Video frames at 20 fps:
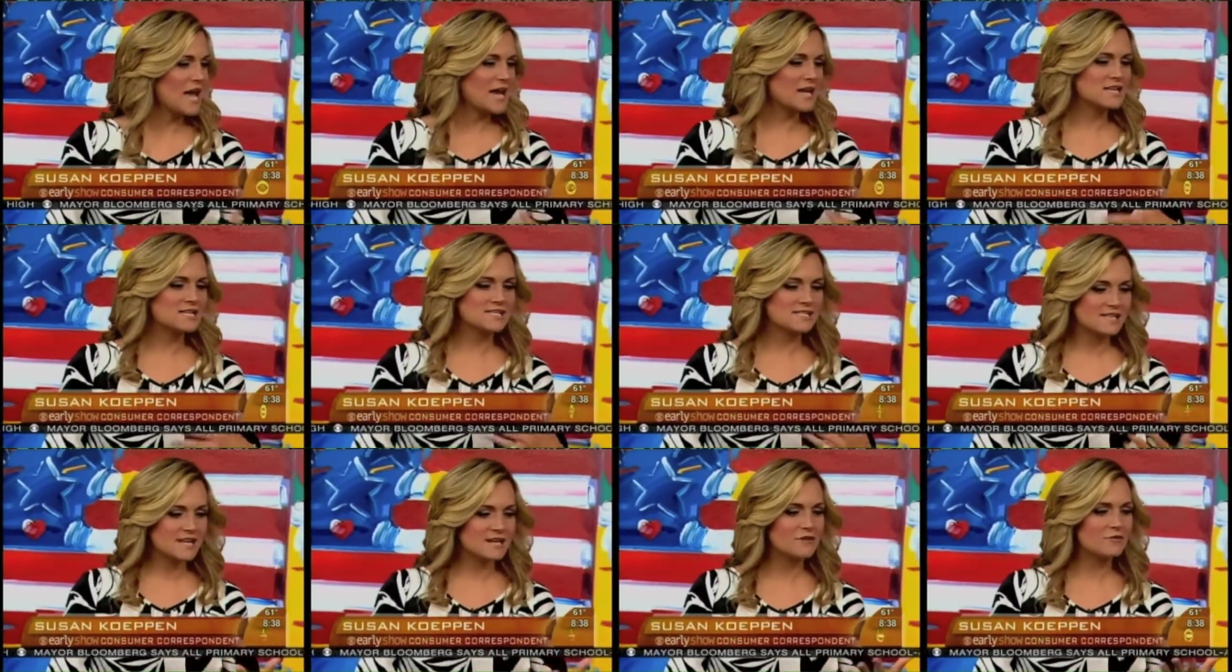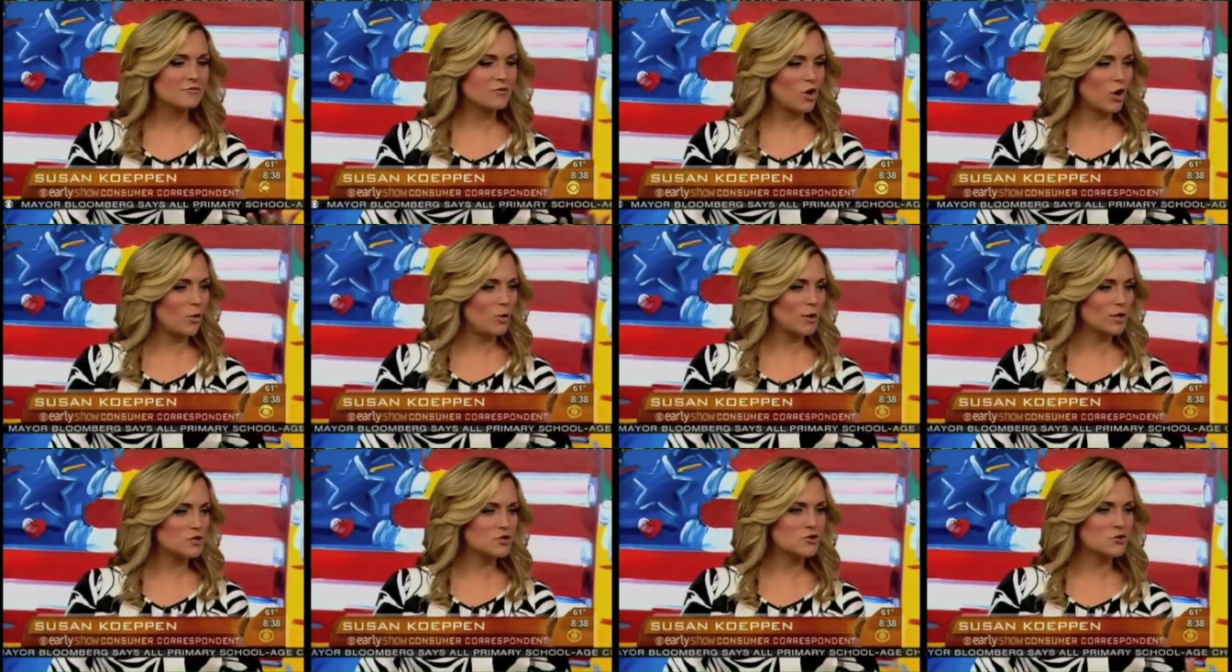And instead of
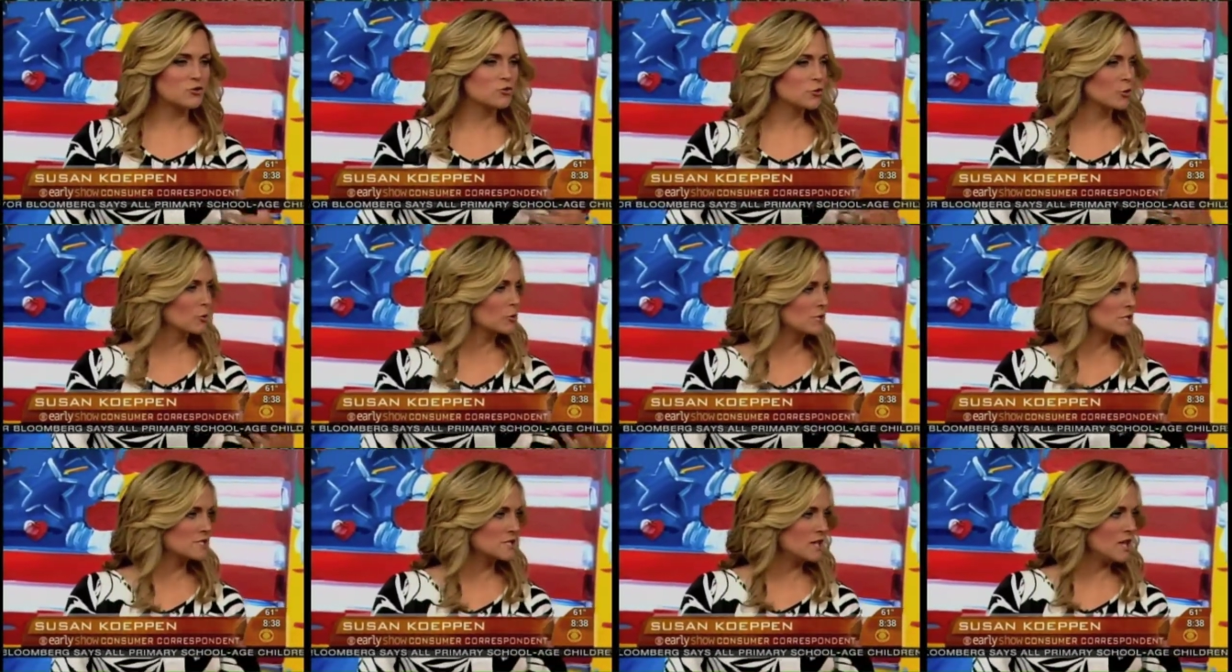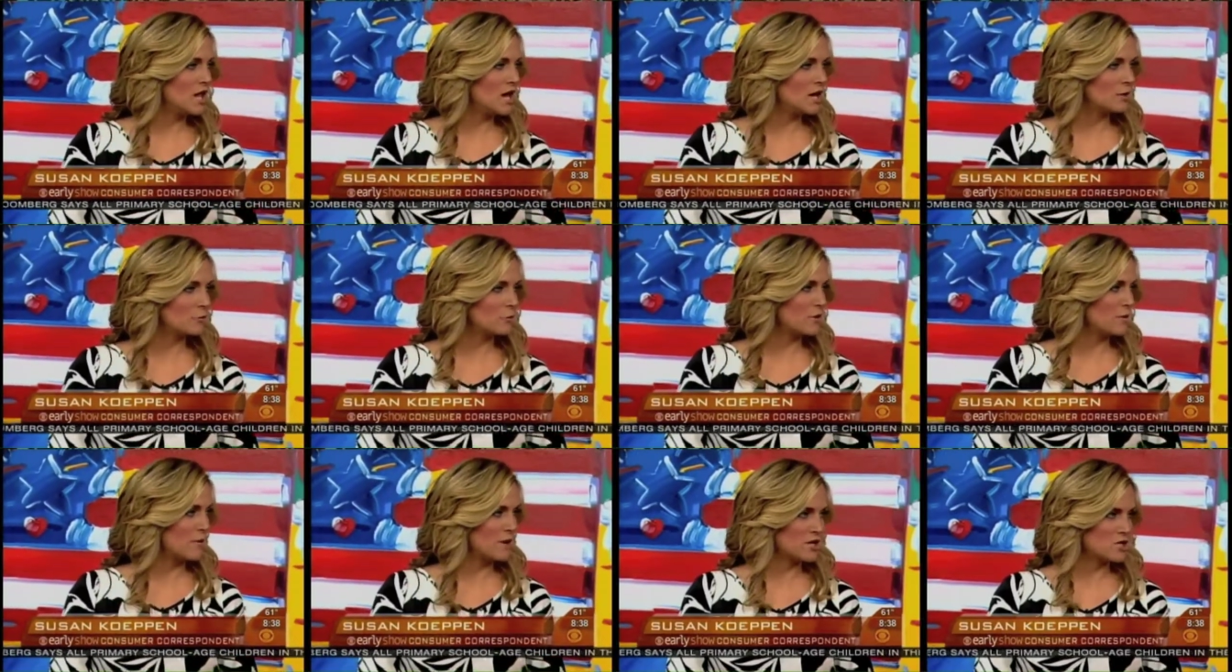going to your normal salon
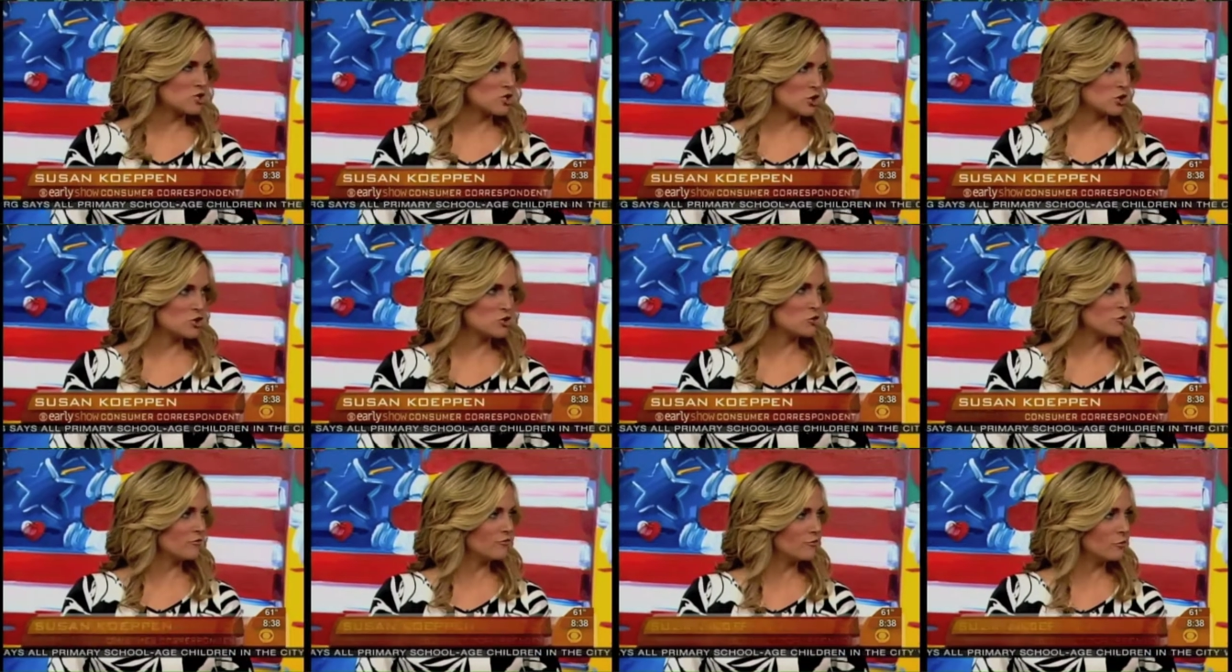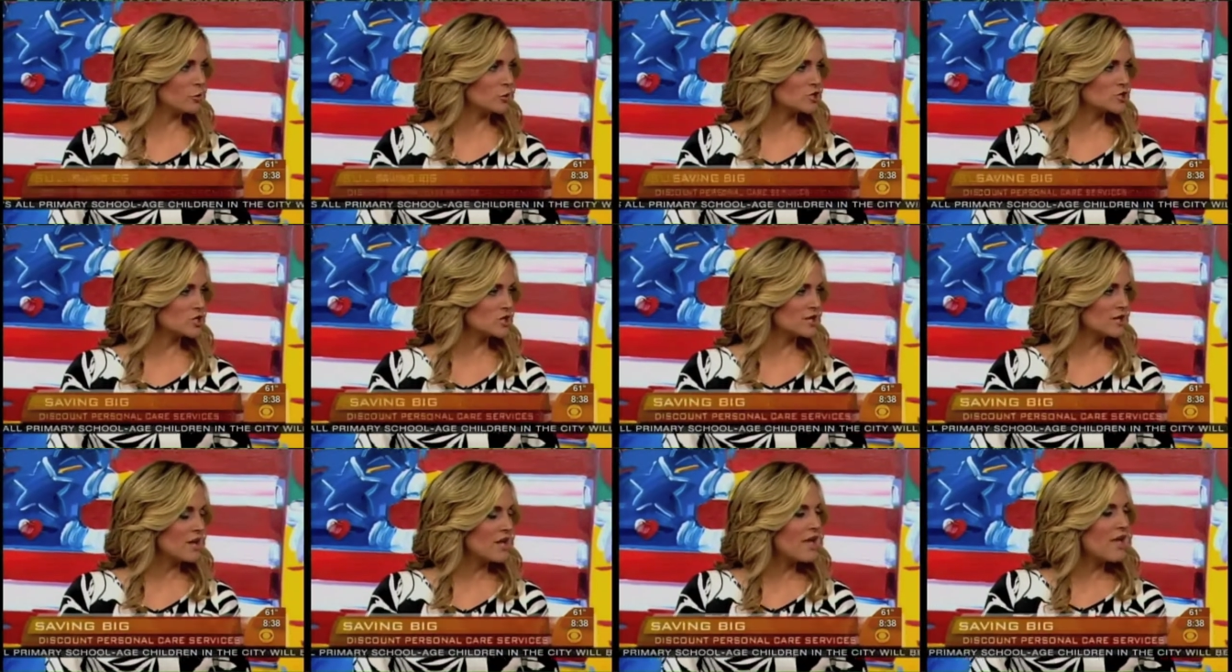where they may charge you a
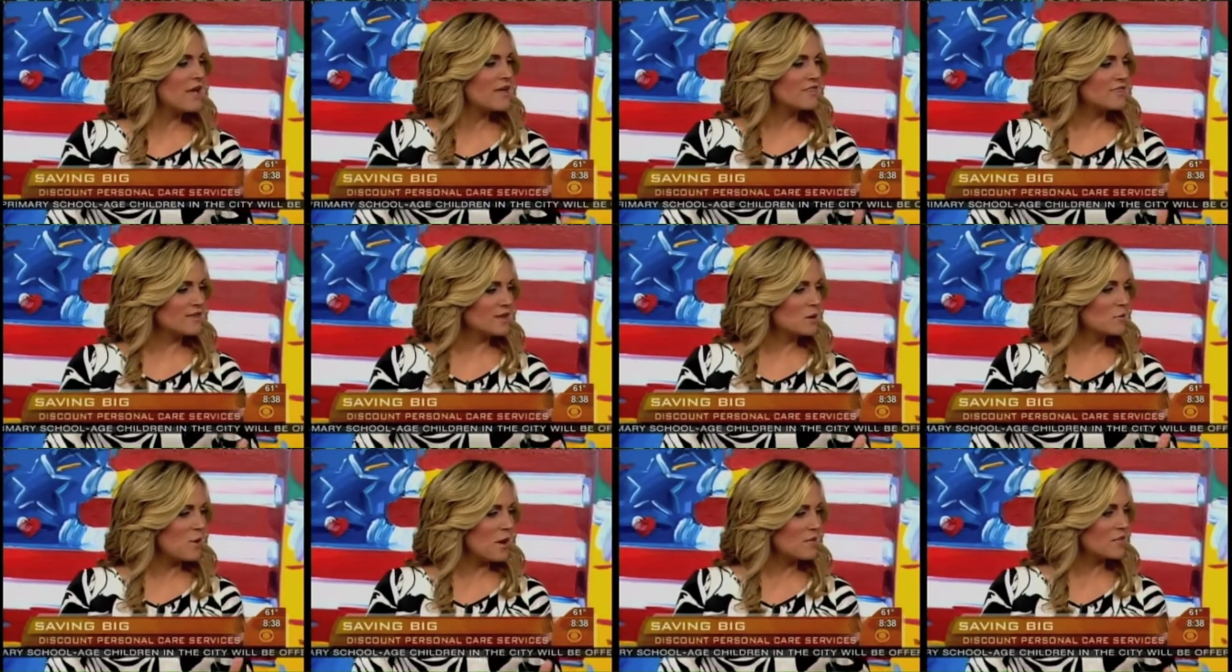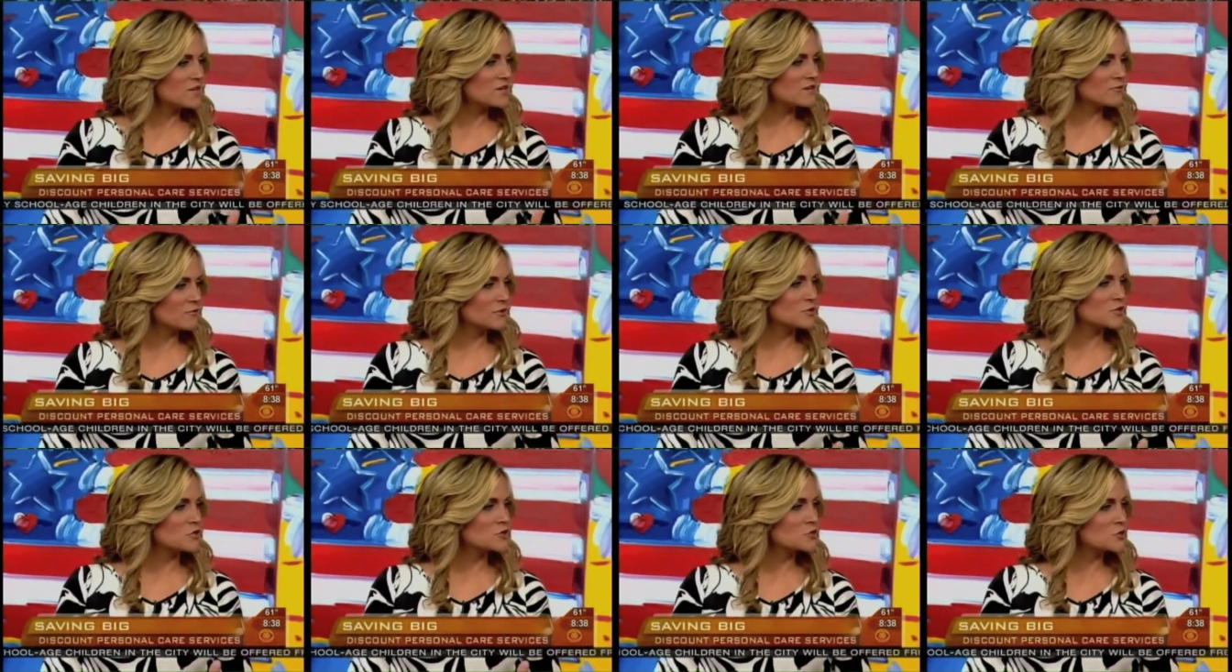fortune, think about the
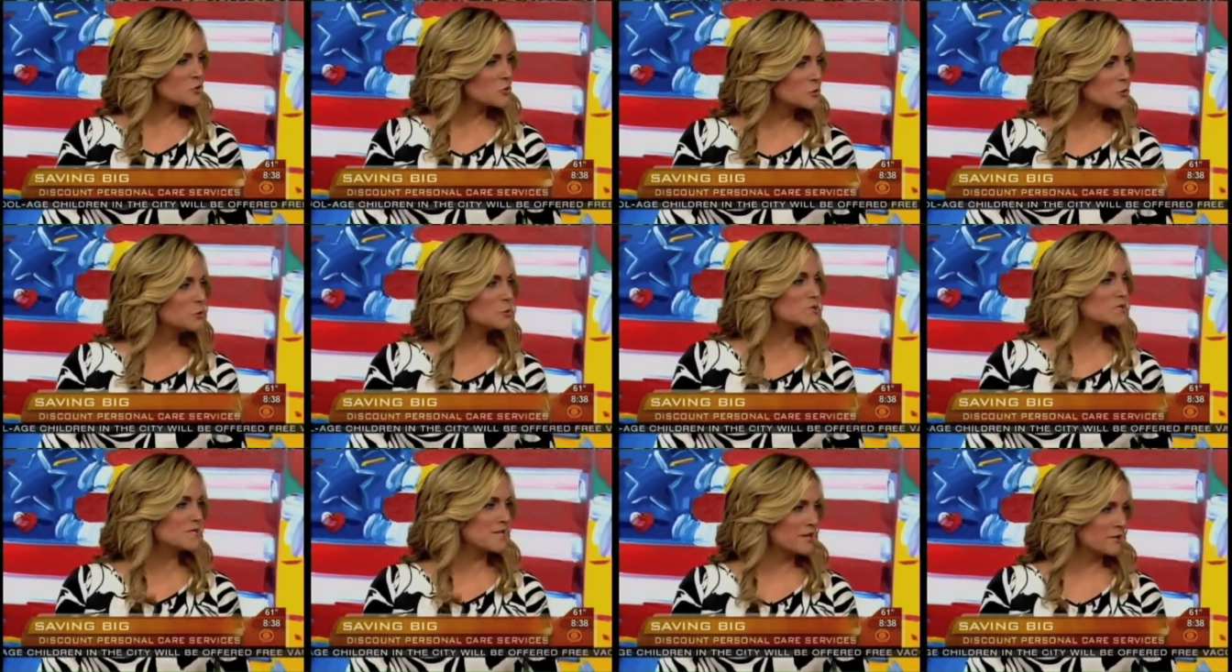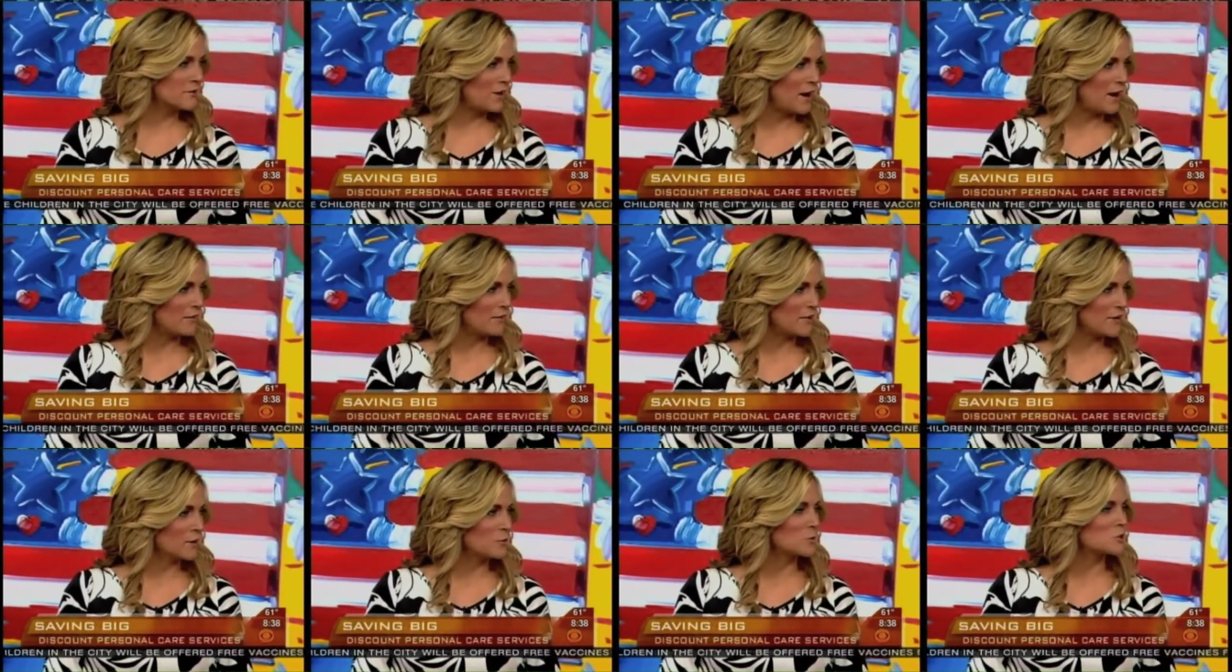different schools that are
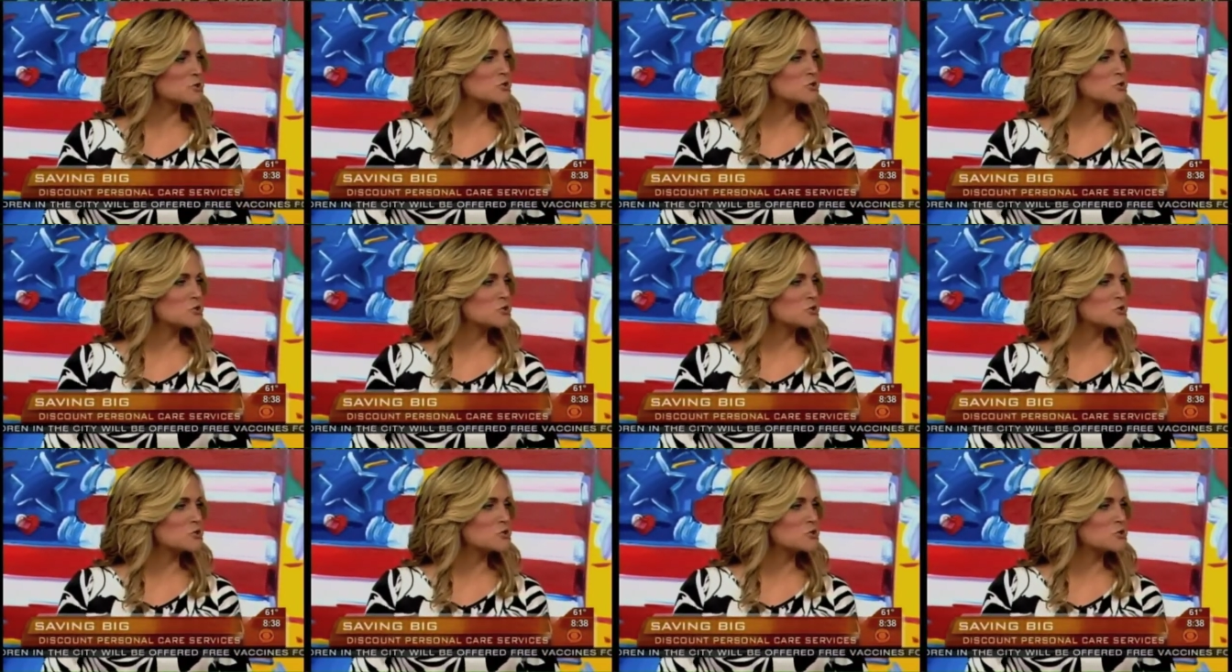out there where